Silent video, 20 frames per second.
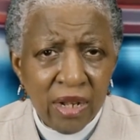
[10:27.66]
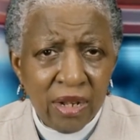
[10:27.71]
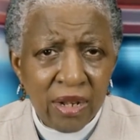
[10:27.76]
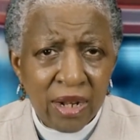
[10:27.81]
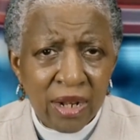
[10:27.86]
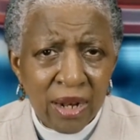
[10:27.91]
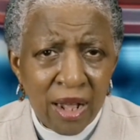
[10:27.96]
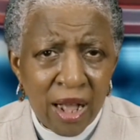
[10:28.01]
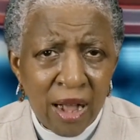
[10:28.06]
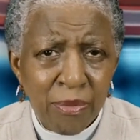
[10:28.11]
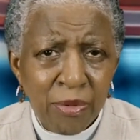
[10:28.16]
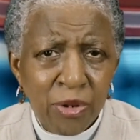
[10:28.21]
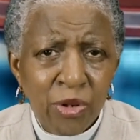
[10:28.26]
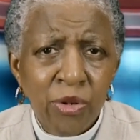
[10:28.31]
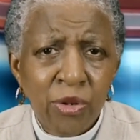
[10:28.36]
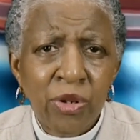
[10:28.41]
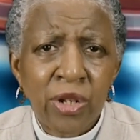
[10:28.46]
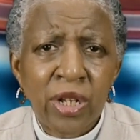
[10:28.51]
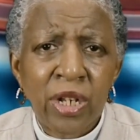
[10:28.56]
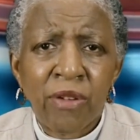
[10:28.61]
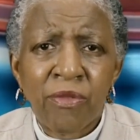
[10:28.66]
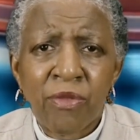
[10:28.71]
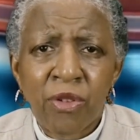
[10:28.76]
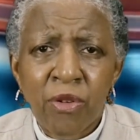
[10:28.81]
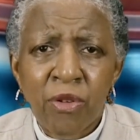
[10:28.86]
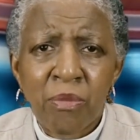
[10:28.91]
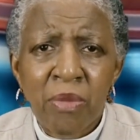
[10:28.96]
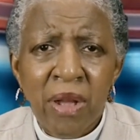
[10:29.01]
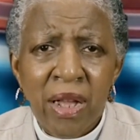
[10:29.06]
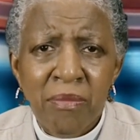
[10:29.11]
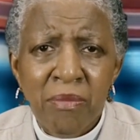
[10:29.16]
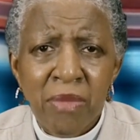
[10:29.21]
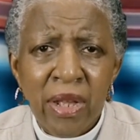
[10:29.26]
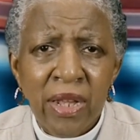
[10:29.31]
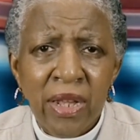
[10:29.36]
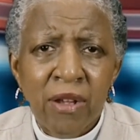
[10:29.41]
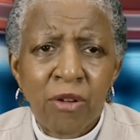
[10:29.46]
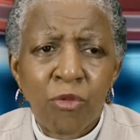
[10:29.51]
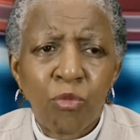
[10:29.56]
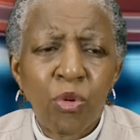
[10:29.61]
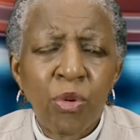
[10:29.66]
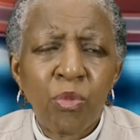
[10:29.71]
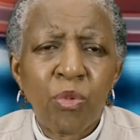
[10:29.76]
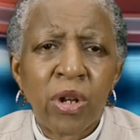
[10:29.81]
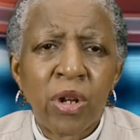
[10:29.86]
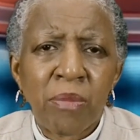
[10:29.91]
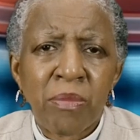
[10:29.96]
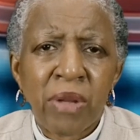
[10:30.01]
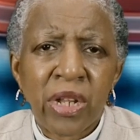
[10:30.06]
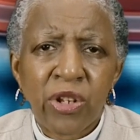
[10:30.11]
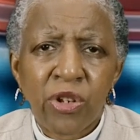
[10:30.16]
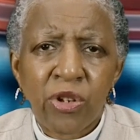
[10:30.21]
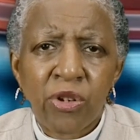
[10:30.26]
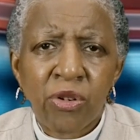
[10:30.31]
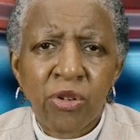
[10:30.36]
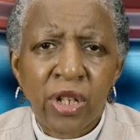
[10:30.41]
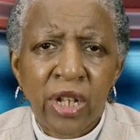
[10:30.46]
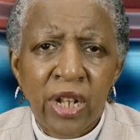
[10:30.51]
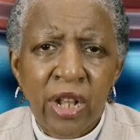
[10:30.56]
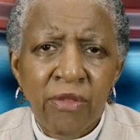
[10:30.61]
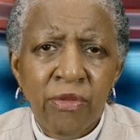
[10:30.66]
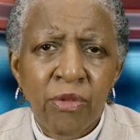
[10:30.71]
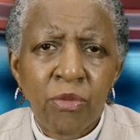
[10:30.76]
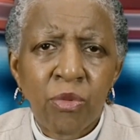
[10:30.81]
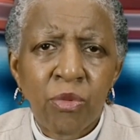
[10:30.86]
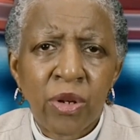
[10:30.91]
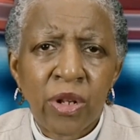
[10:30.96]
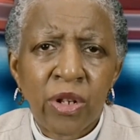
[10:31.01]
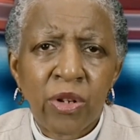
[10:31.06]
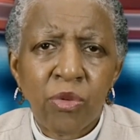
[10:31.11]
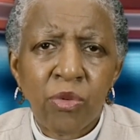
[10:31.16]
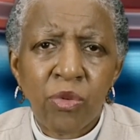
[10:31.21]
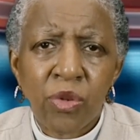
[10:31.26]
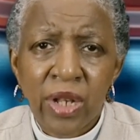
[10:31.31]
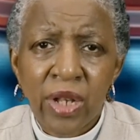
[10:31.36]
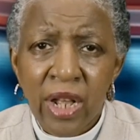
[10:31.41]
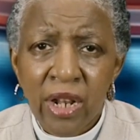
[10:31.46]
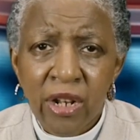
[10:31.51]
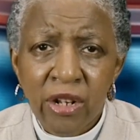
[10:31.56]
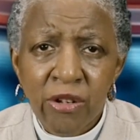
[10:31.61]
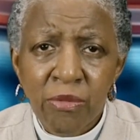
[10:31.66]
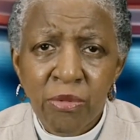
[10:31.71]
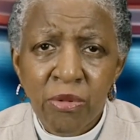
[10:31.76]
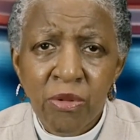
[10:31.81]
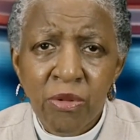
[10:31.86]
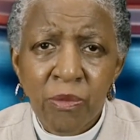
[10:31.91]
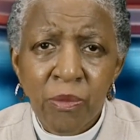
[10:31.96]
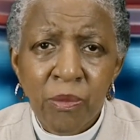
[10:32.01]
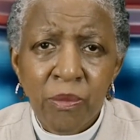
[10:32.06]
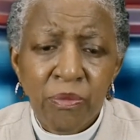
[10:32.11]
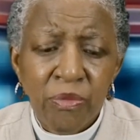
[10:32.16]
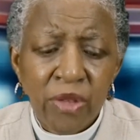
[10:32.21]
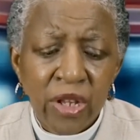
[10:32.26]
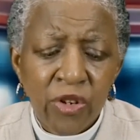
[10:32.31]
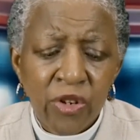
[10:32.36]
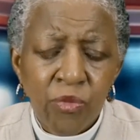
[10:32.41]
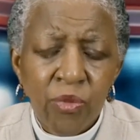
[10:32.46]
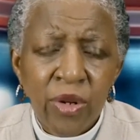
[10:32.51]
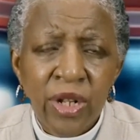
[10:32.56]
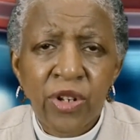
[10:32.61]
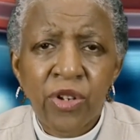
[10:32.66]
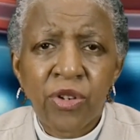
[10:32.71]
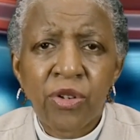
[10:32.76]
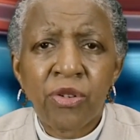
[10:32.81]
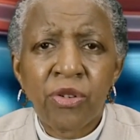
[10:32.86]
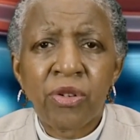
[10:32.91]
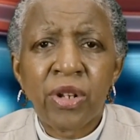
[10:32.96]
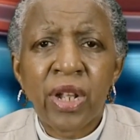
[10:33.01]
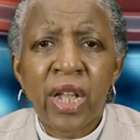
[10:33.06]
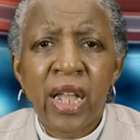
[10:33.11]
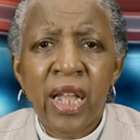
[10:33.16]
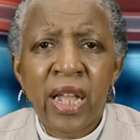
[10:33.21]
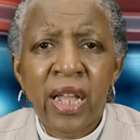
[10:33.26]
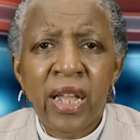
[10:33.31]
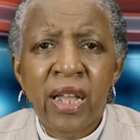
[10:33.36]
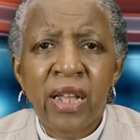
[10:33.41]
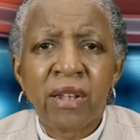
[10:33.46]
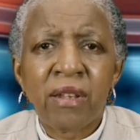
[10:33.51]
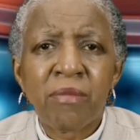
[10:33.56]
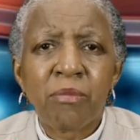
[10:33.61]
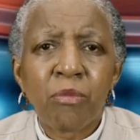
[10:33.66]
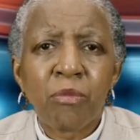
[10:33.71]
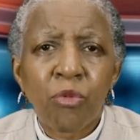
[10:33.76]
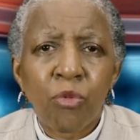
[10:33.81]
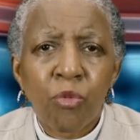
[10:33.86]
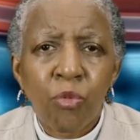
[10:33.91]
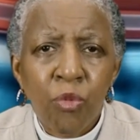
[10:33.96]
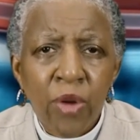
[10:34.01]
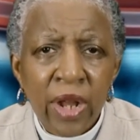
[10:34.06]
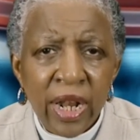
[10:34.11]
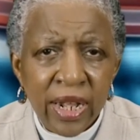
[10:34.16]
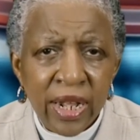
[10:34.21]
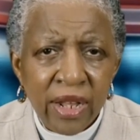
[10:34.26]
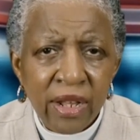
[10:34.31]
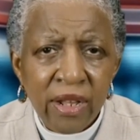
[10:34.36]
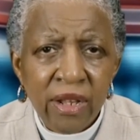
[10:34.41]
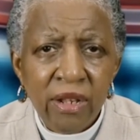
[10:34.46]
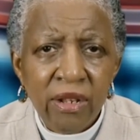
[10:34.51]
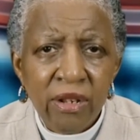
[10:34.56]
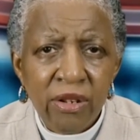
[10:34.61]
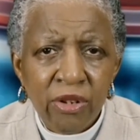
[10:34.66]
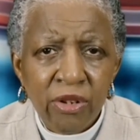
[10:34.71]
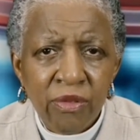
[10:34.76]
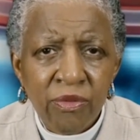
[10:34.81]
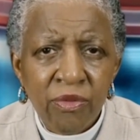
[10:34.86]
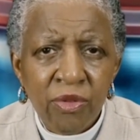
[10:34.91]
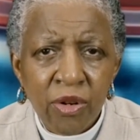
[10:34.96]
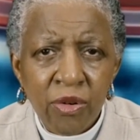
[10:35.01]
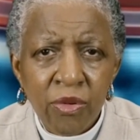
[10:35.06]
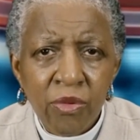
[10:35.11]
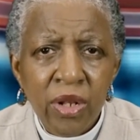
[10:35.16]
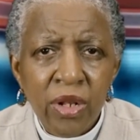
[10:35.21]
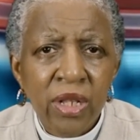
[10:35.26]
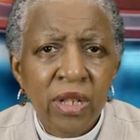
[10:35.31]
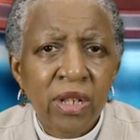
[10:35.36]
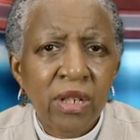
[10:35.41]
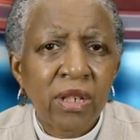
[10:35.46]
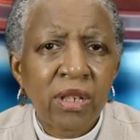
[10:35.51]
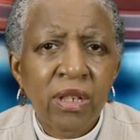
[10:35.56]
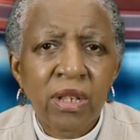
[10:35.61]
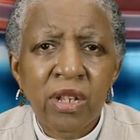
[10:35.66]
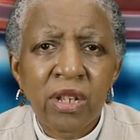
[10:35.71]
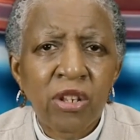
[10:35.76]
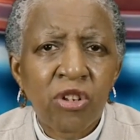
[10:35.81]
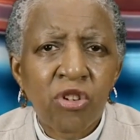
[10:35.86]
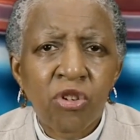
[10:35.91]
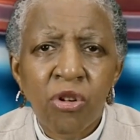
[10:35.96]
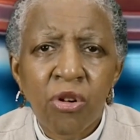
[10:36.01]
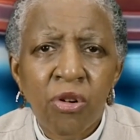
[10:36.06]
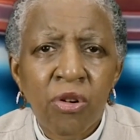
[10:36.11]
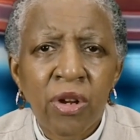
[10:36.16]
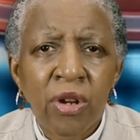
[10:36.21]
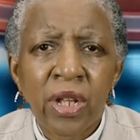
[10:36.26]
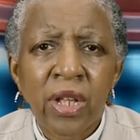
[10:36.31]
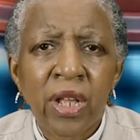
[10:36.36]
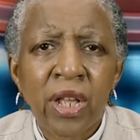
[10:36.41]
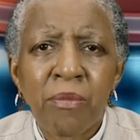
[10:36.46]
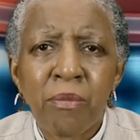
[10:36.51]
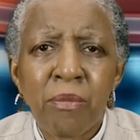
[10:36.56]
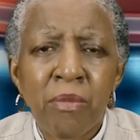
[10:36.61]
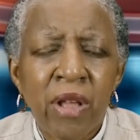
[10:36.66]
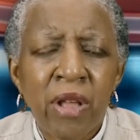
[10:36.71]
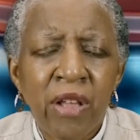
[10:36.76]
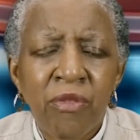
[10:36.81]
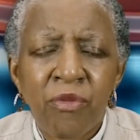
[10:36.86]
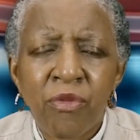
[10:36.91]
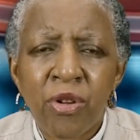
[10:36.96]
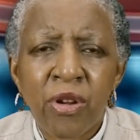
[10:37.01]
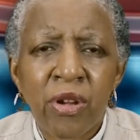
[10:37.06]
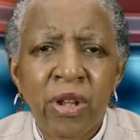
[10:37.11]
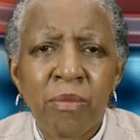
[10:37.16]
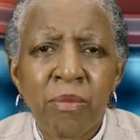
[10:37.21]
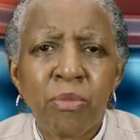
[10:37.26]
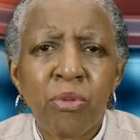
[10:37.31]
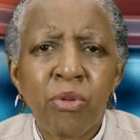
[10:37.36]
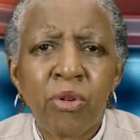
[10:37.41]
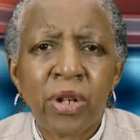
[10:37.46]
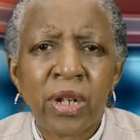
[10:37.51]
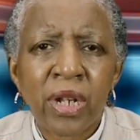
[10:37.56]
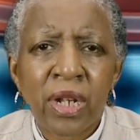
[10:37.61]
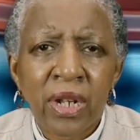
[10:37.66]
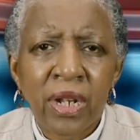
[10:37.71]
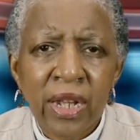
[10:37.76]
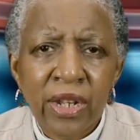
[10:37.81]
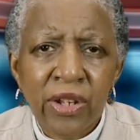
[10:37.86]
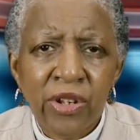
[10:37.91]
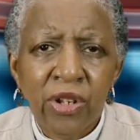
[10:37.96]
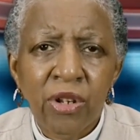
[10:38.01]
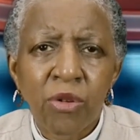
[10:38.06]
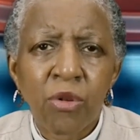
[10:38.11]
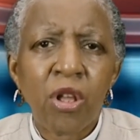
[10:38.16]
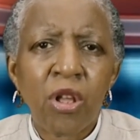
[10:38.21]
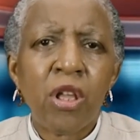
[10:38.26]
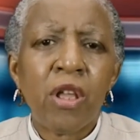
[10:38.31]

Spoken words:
an opportunity to vote by mail. We want to make sure that everyone who's eligible is registered and ready to vote. This is a historic and very important election.